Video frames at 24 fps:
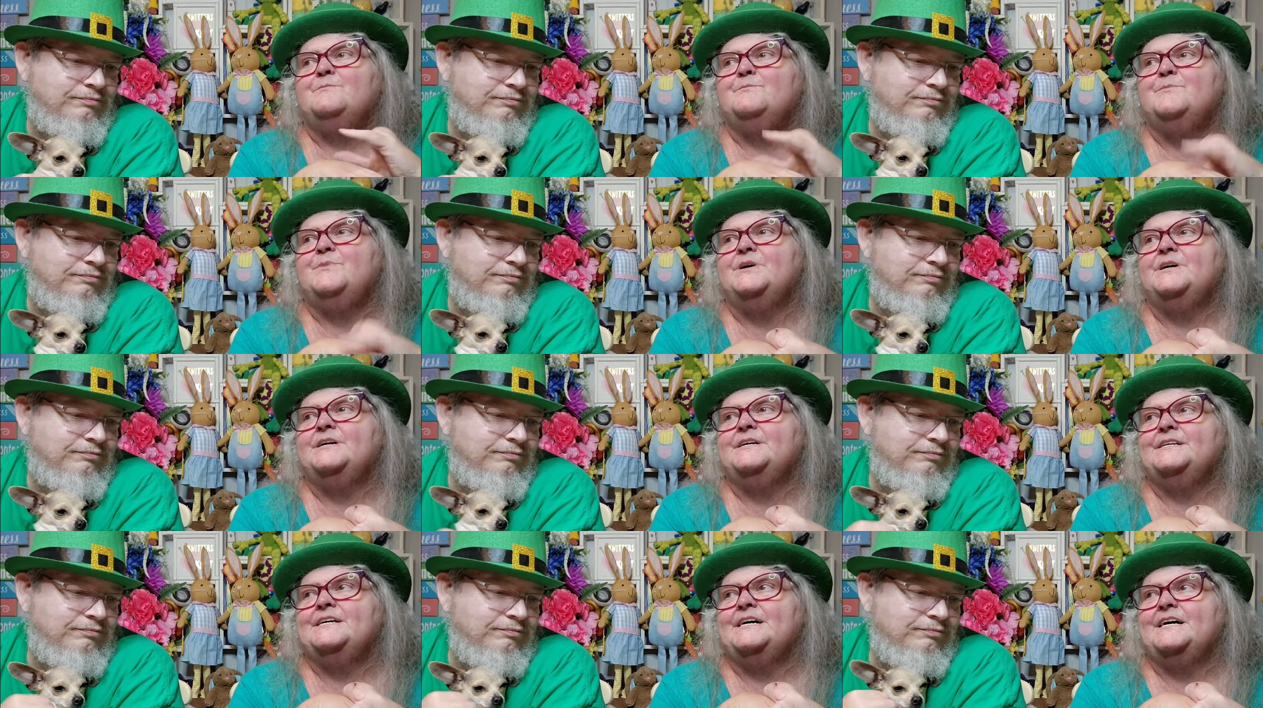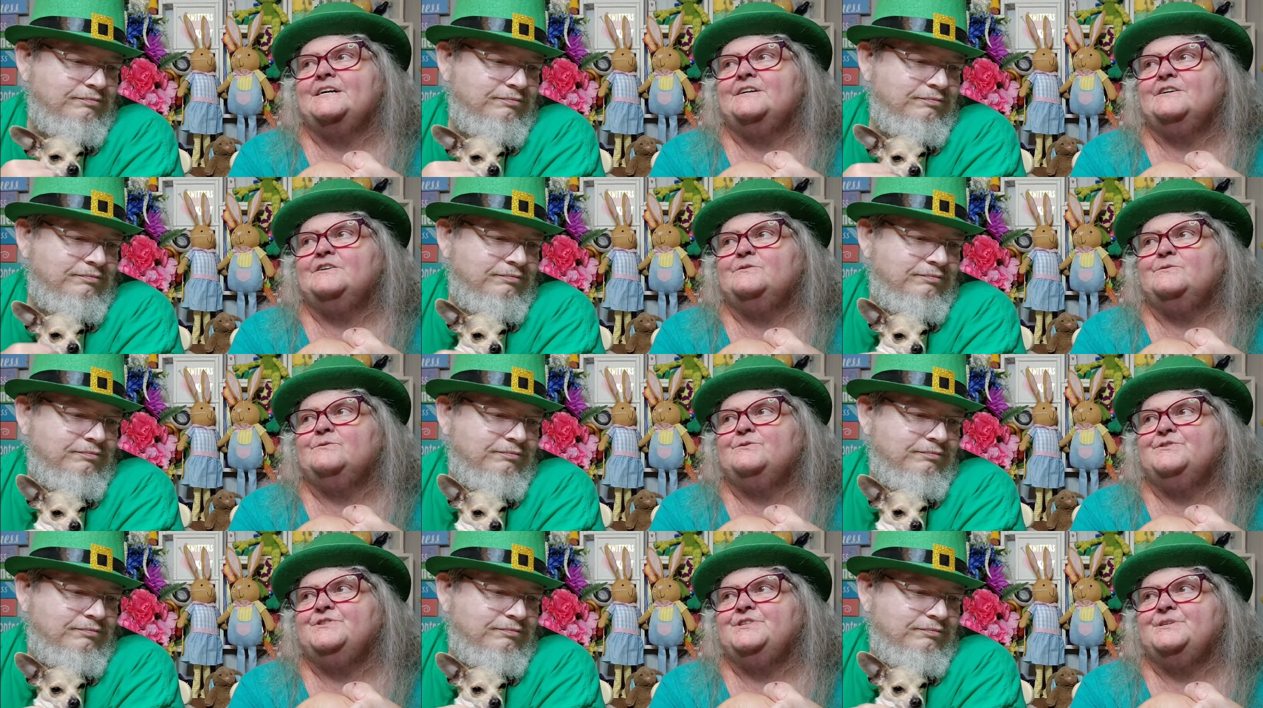Speaker 1: but I
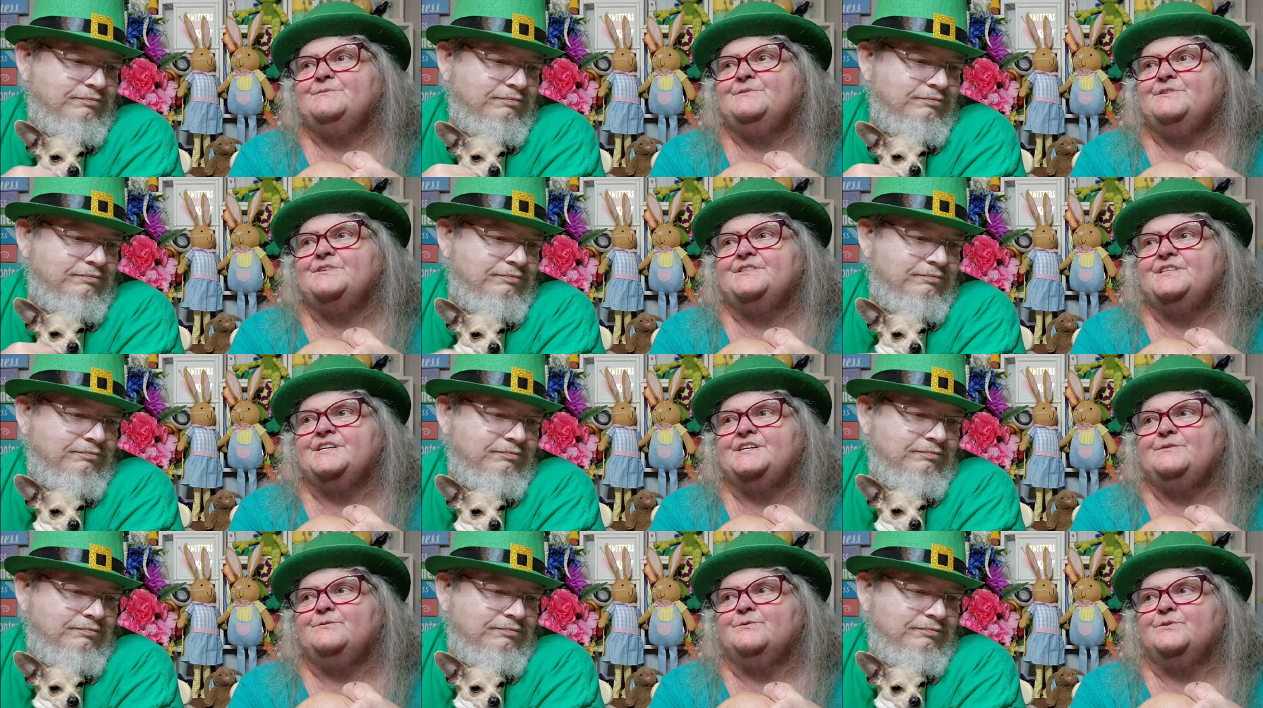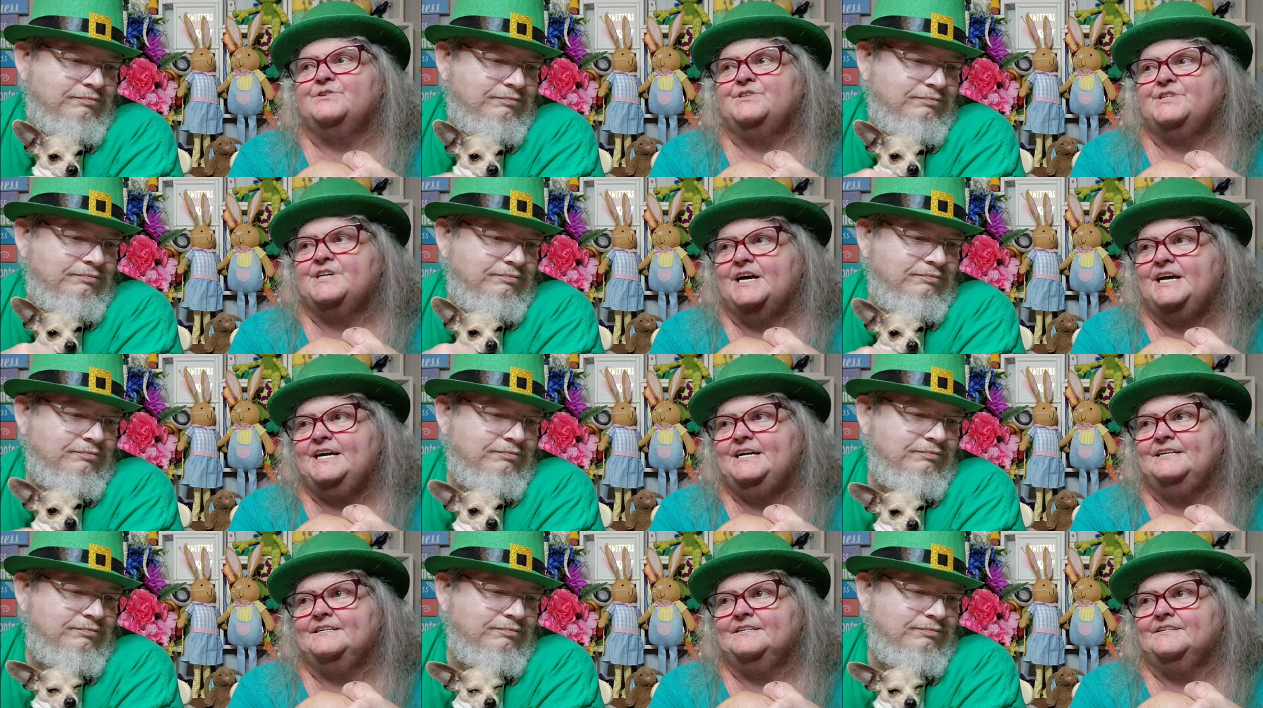don't want them to think we're
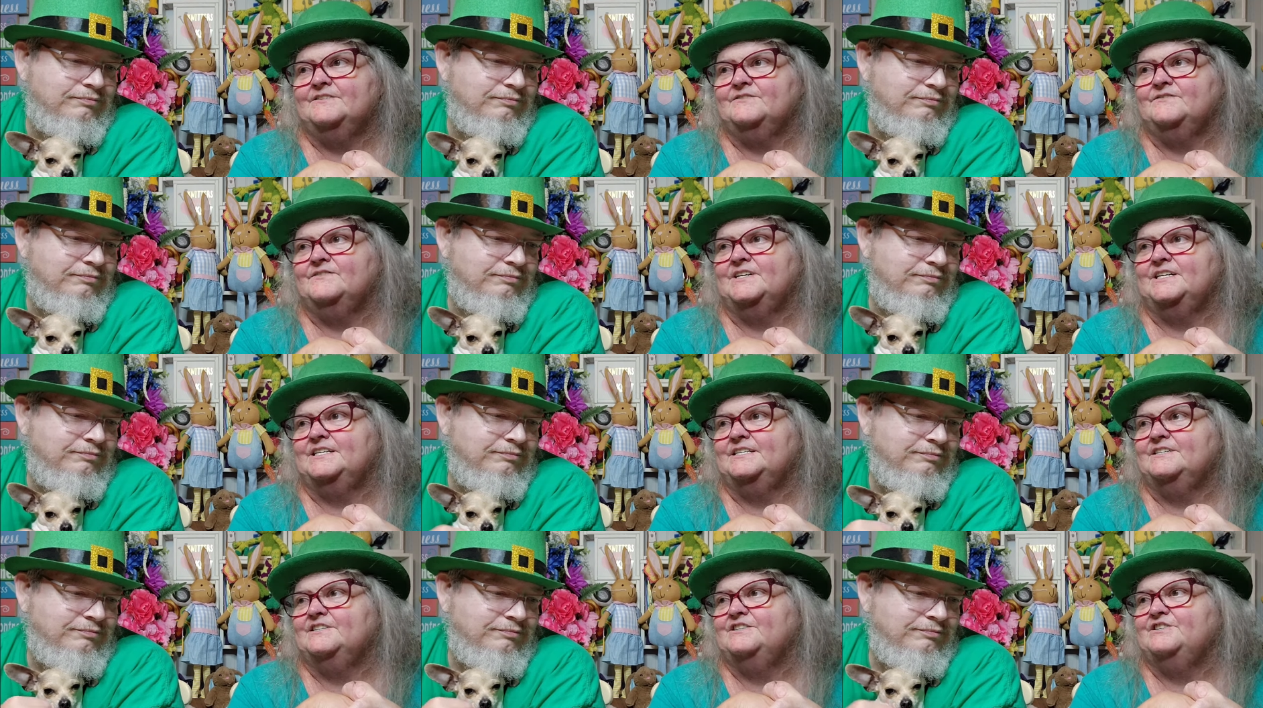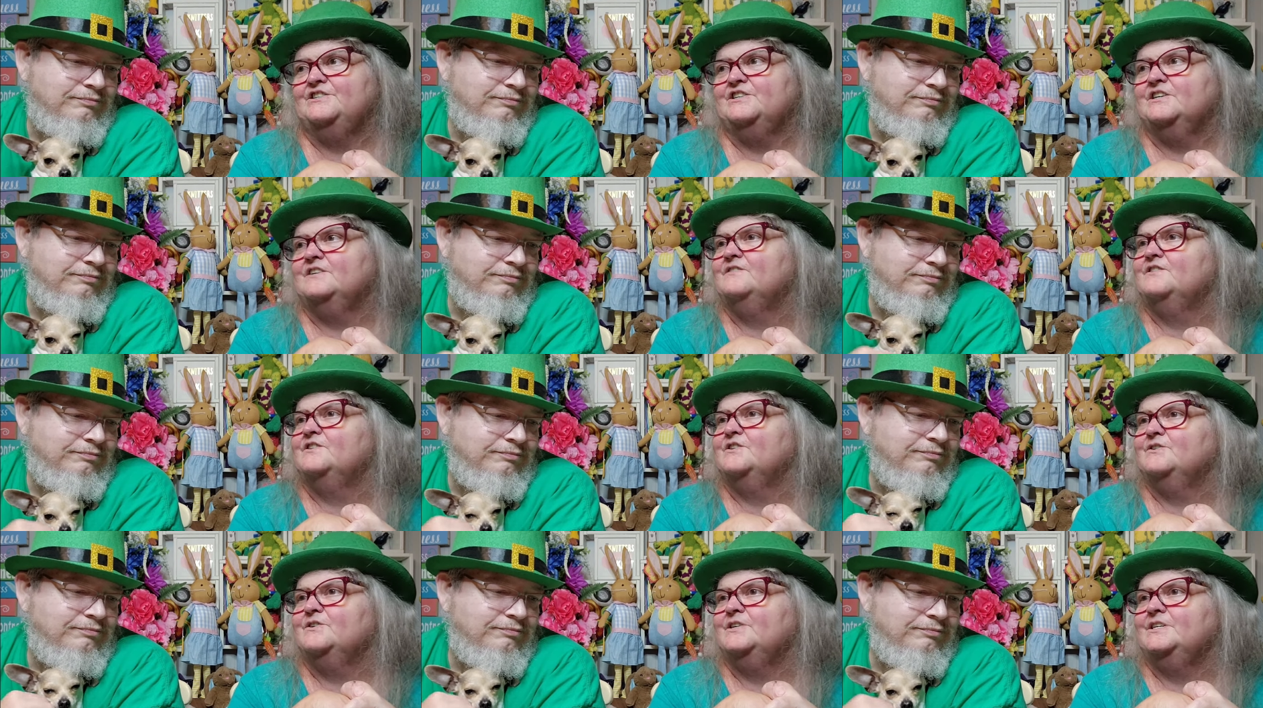taking advantage
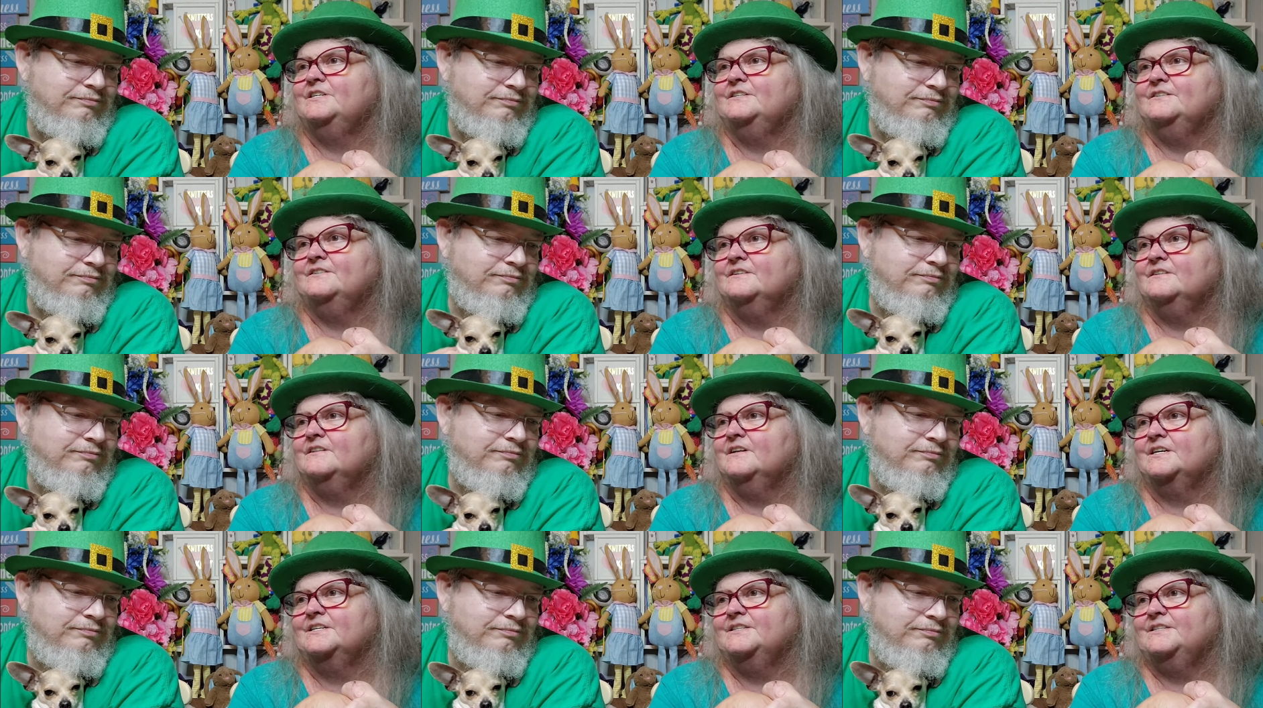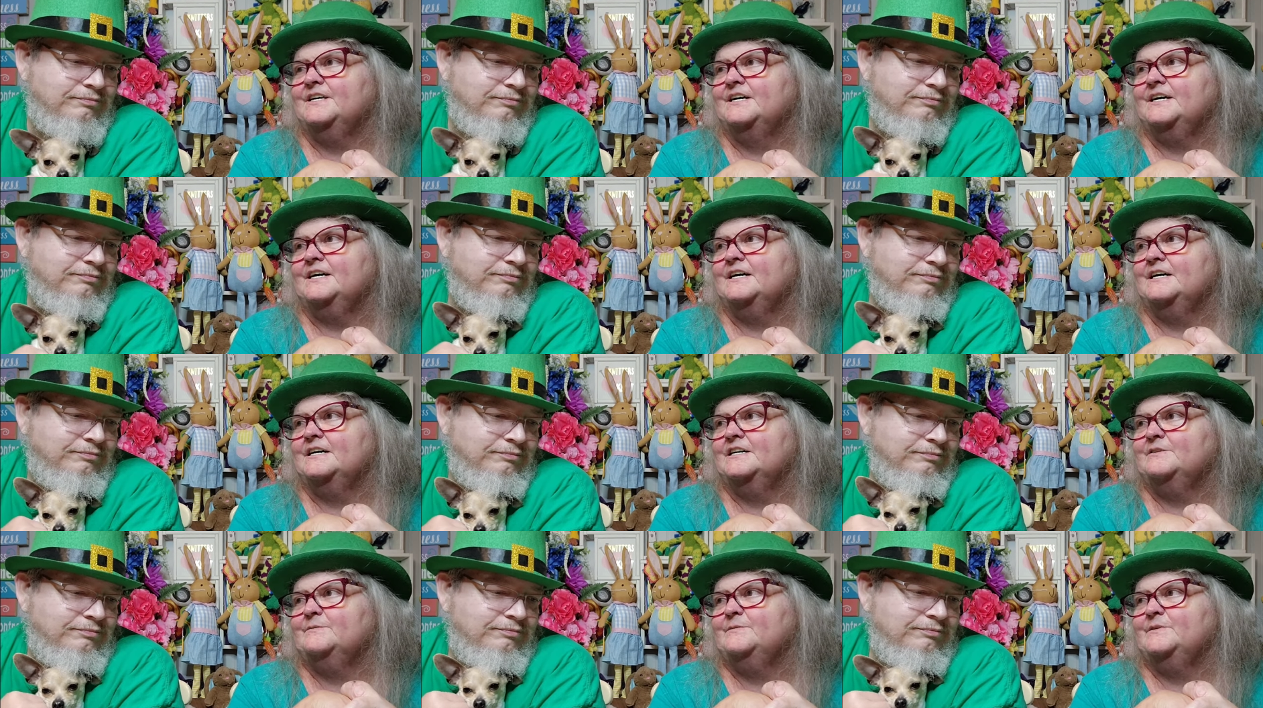of it or anything like that.